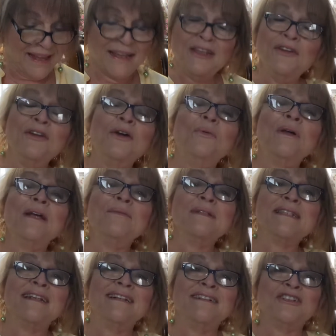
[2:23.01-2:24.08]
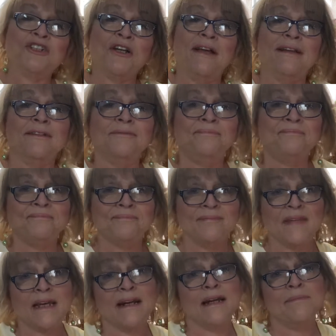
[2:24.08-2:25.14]
You know, when I was a little child,
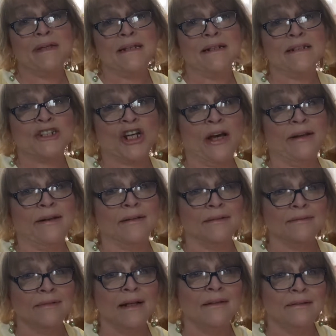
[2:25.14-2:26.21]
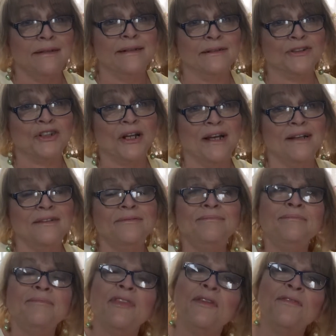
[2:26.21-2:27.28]
and I mean a toddler, a little child.
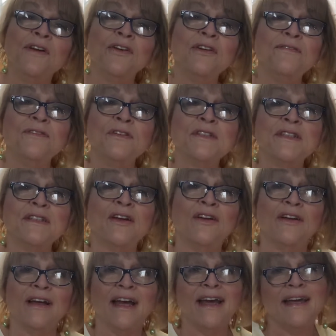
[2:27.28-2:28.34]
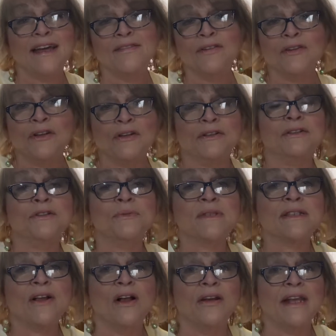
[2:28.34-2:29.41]
The very first song I ever learned was
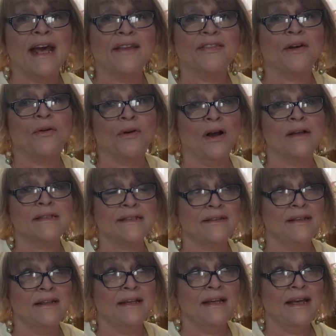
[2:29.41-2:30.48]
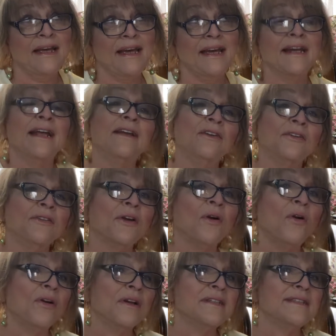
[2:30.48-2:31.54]
called At the Cross, and I learned the
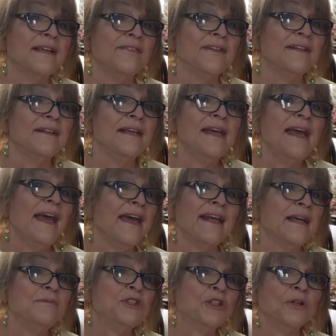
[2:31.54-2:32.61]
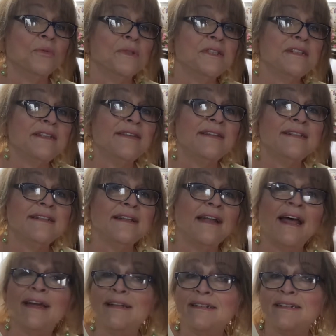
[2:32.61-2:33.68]
chorus of it. And I'm sure it was to the
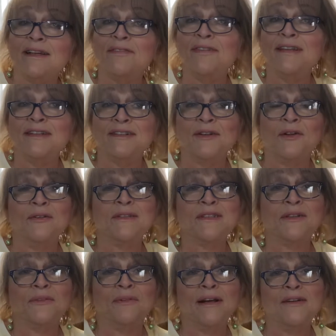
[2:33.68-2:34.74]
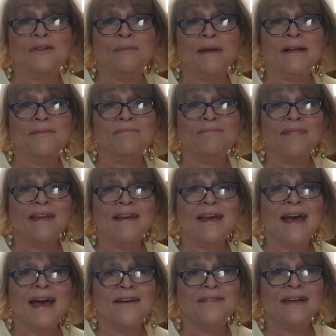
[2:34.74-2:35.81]
delight of the adults around me,
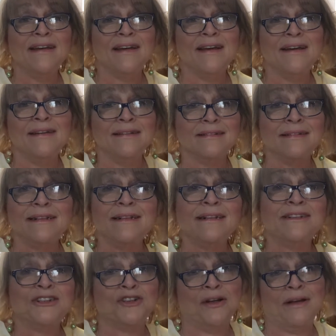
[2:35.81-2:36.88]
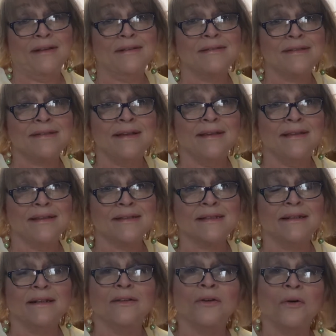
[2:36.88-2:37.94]
having a little child sing this
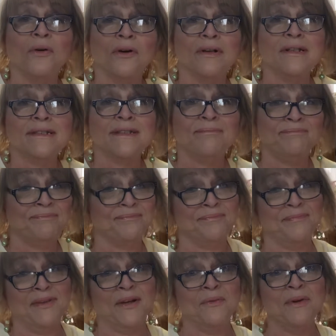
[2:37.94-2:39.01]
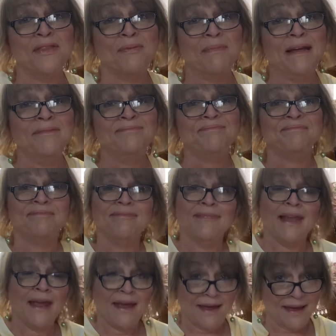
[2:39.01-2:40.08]
little chorus. Bear with me.
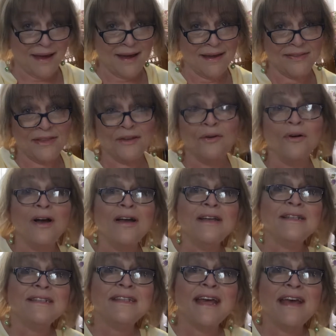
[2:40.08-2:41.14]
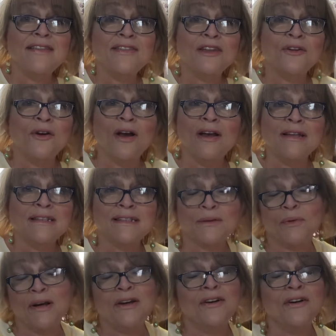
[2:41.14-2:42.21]
At the cross, at the cross,
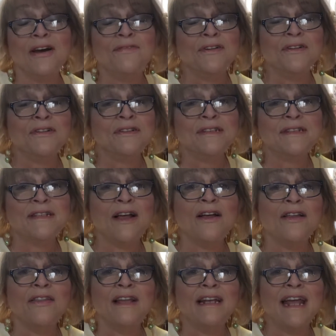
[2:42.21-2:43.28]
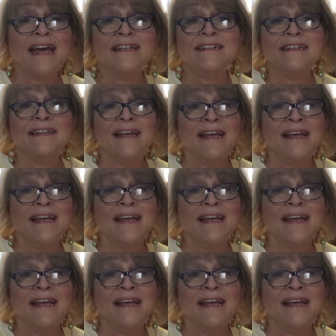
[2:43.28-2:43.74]
where I first saw the light,